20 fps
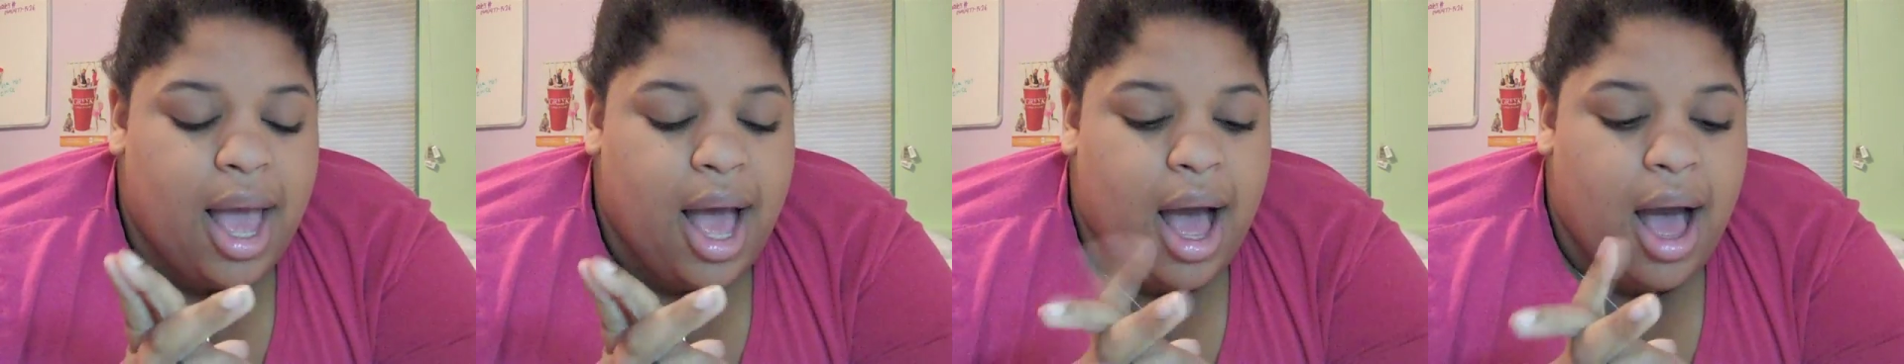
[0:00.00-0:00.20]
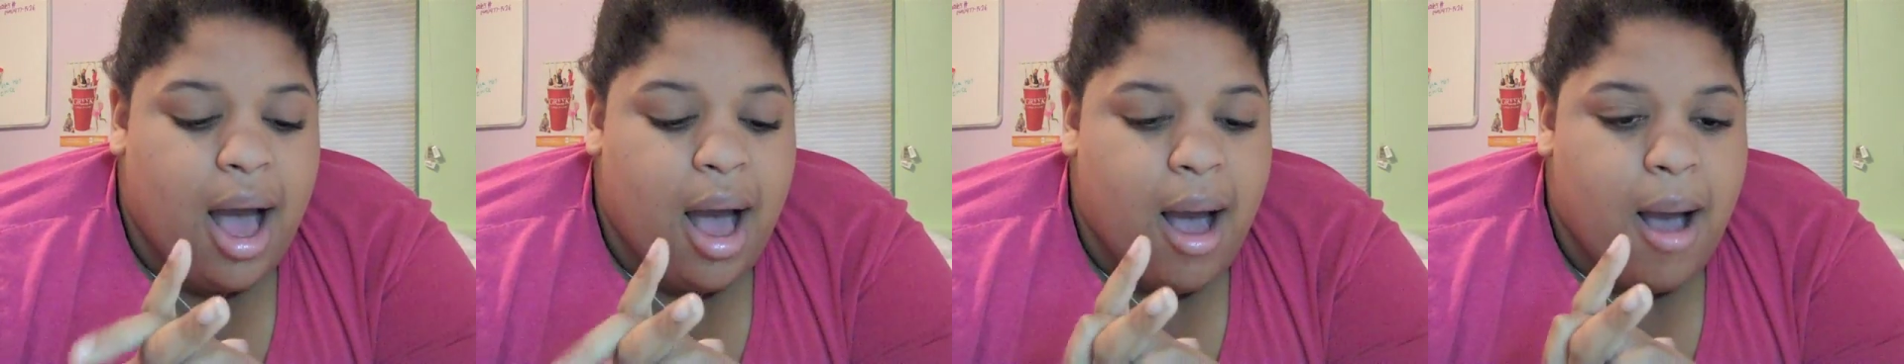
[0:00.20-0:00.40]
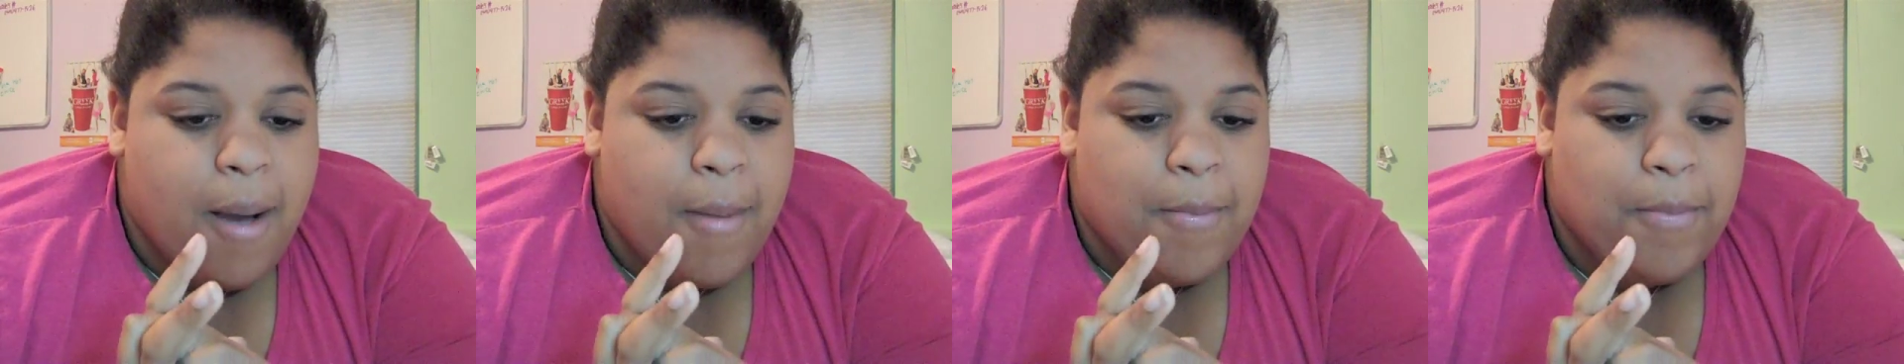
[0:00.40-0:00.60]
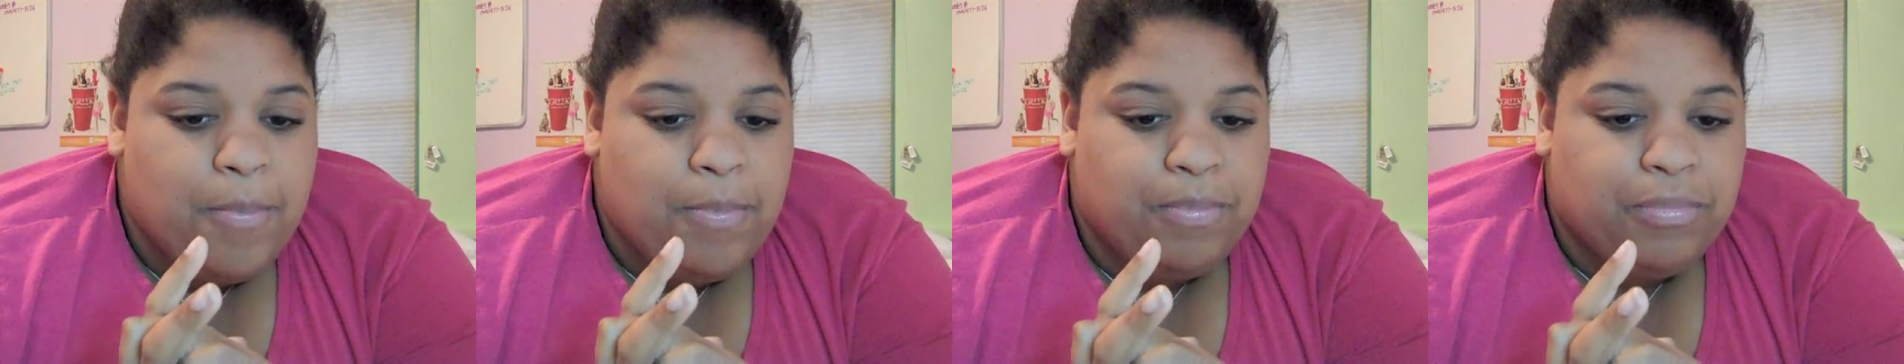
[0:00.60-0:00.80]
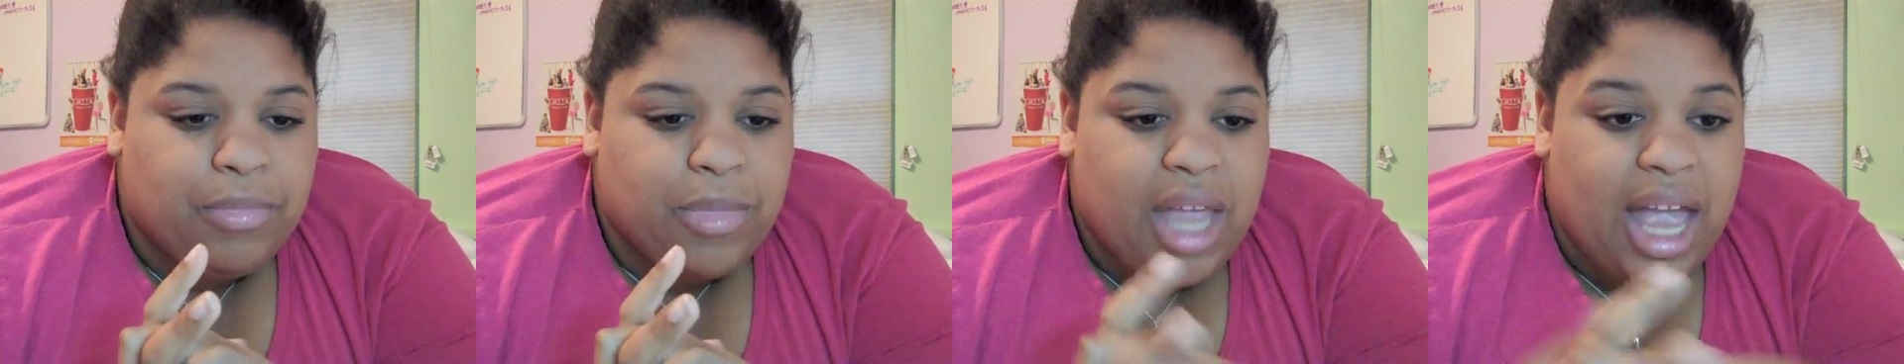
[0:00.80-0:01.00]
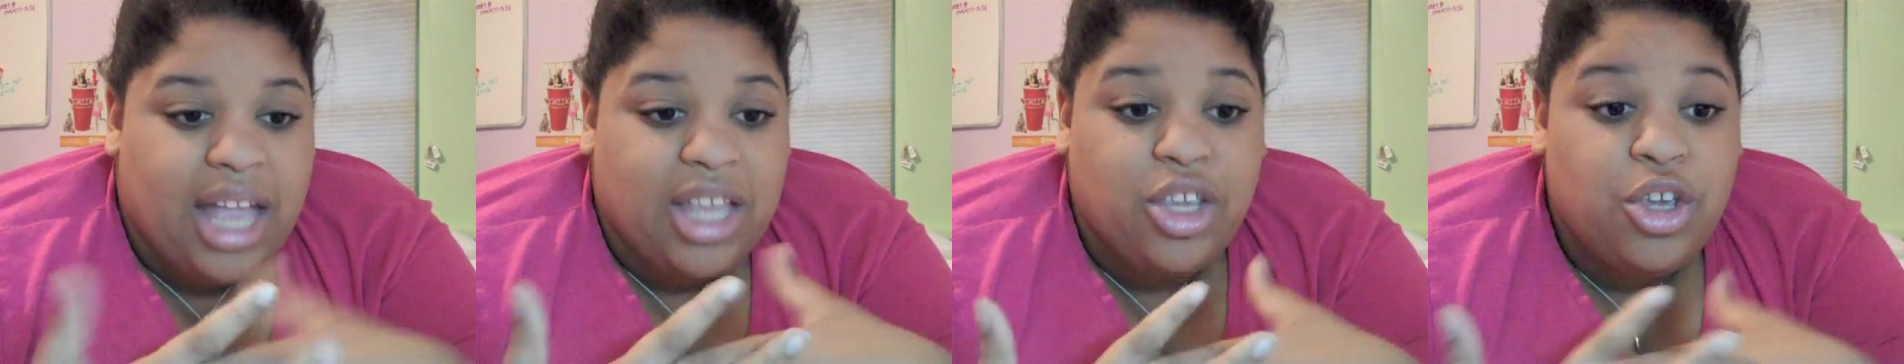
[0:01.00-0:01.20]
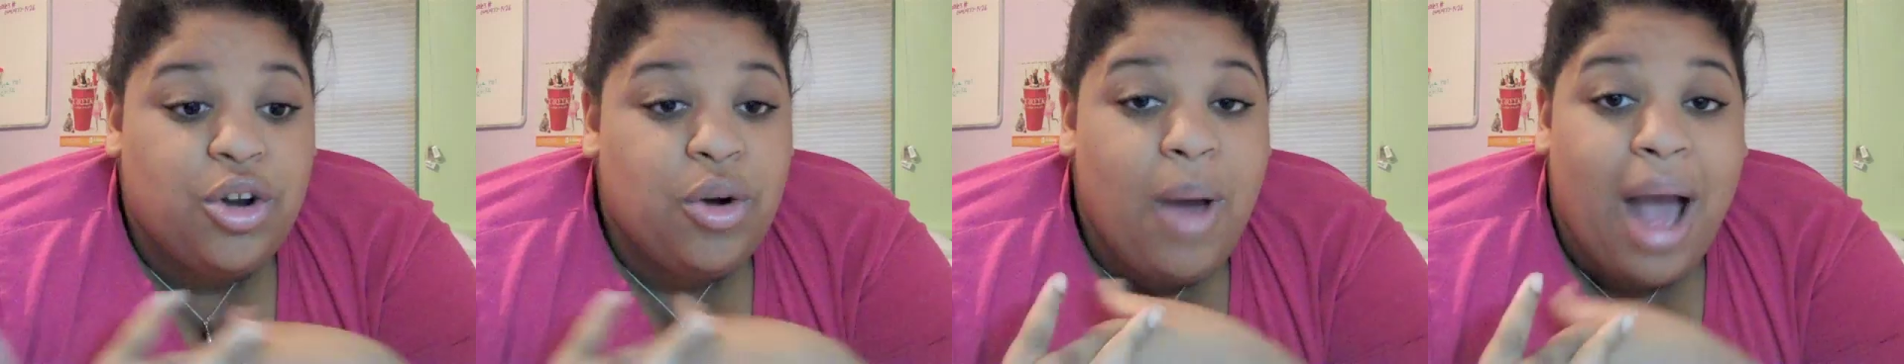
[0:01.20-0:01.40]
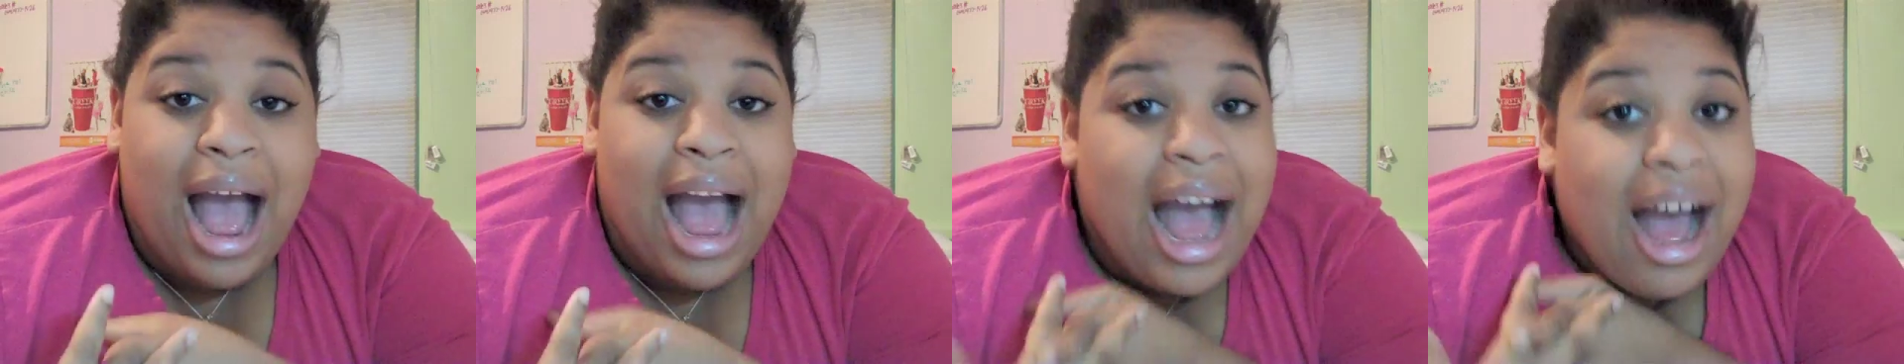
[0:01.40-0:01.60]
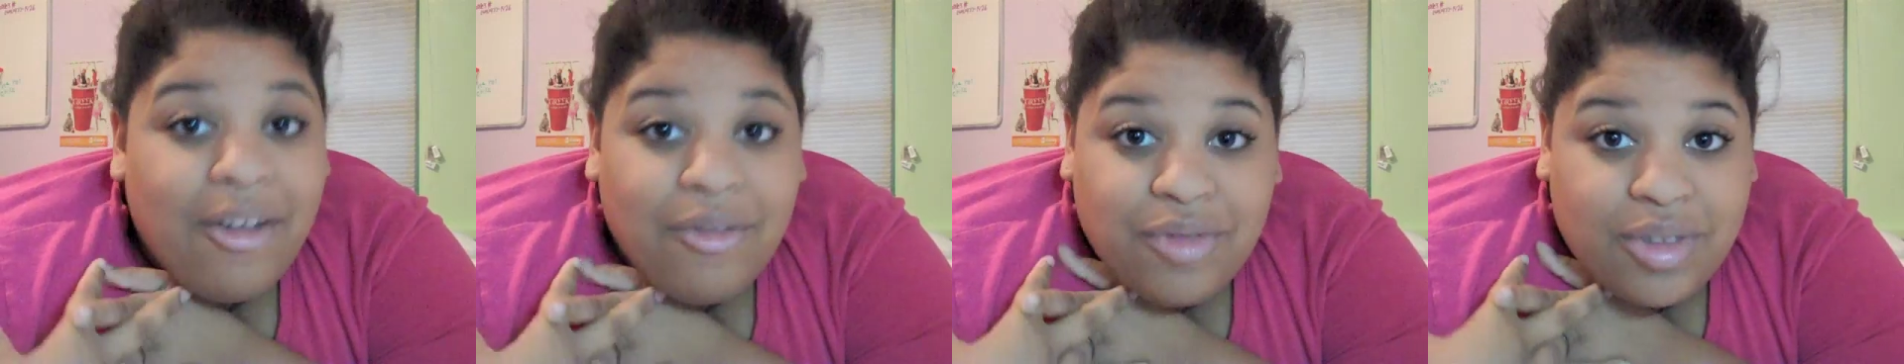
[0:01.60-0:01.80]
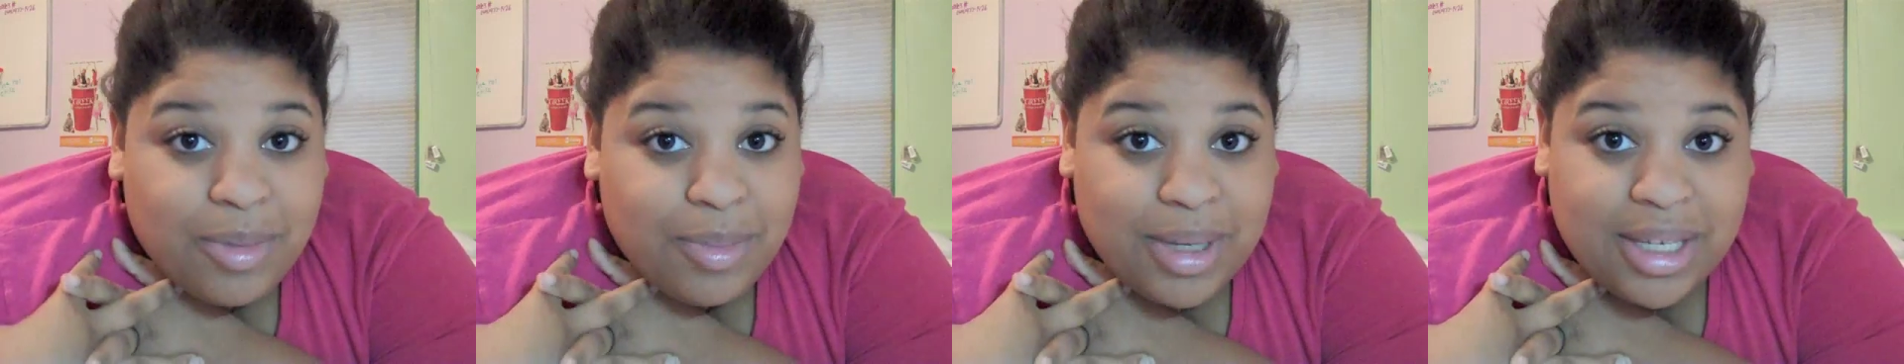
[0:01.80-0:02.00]
And you don't
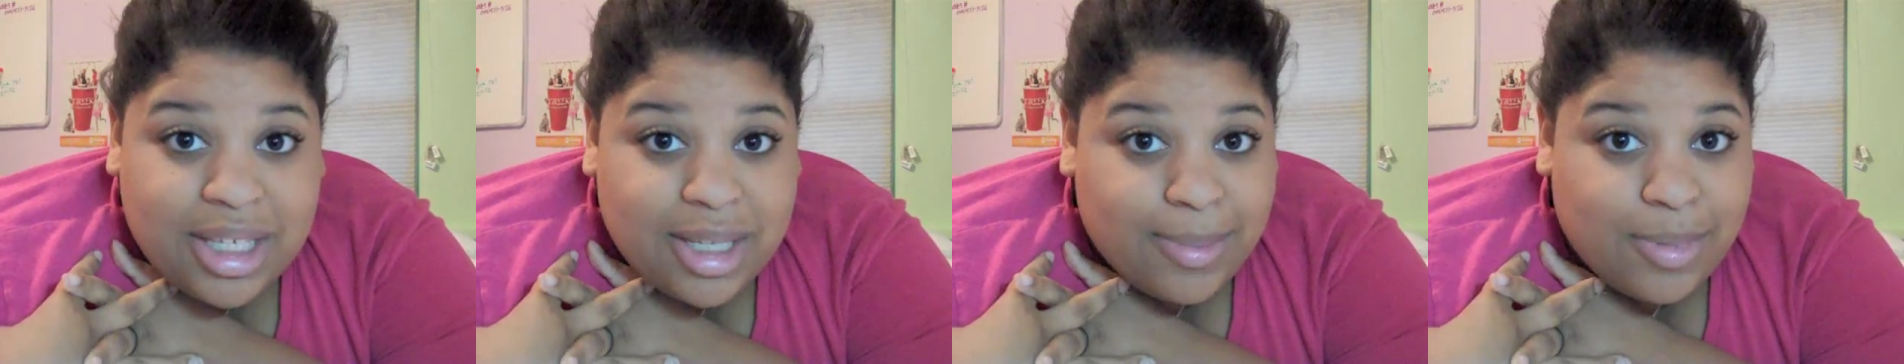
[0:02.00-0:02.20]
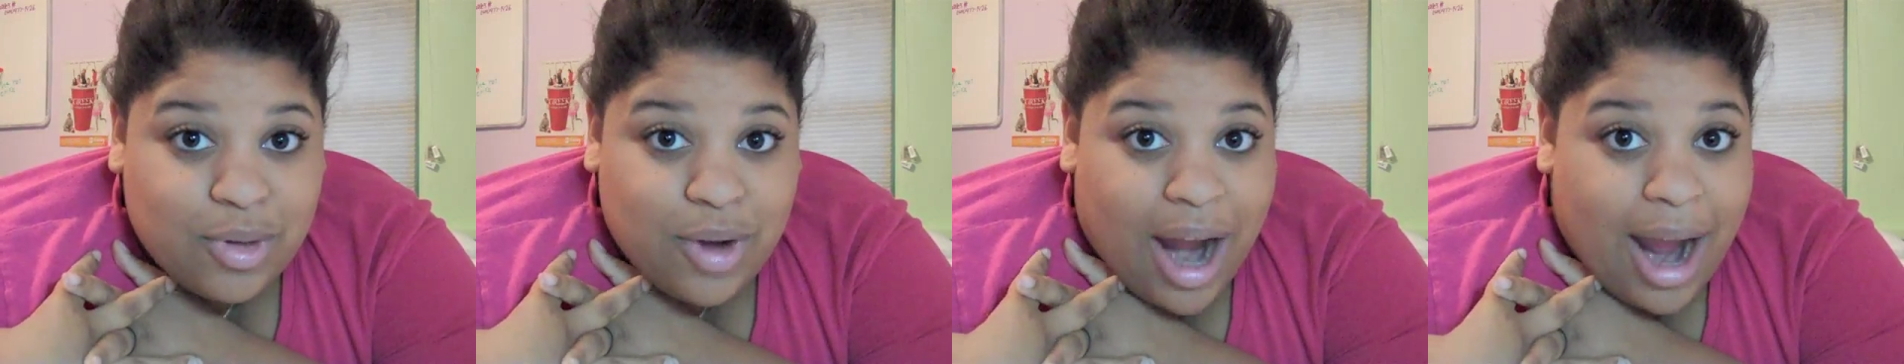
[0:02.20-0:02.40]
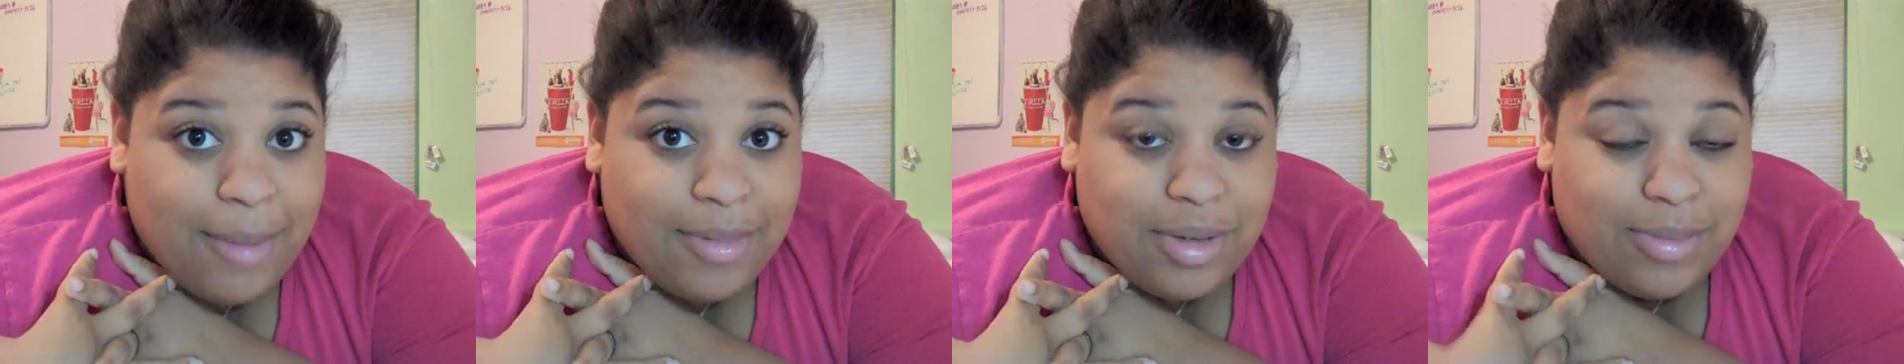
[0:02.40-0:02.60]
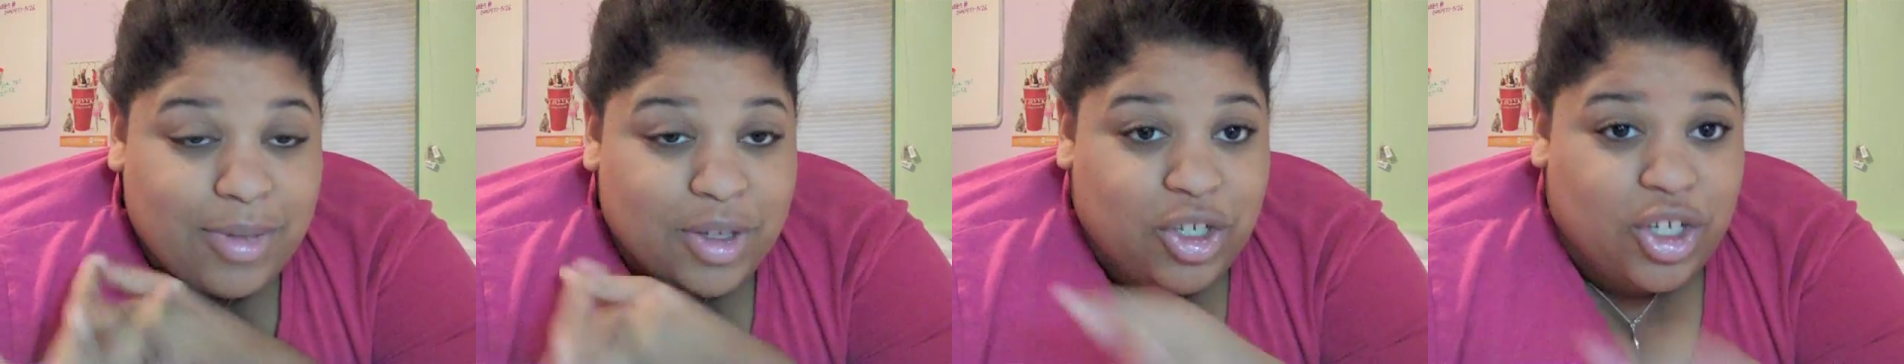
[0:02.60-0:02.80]
have to be subscribed to me.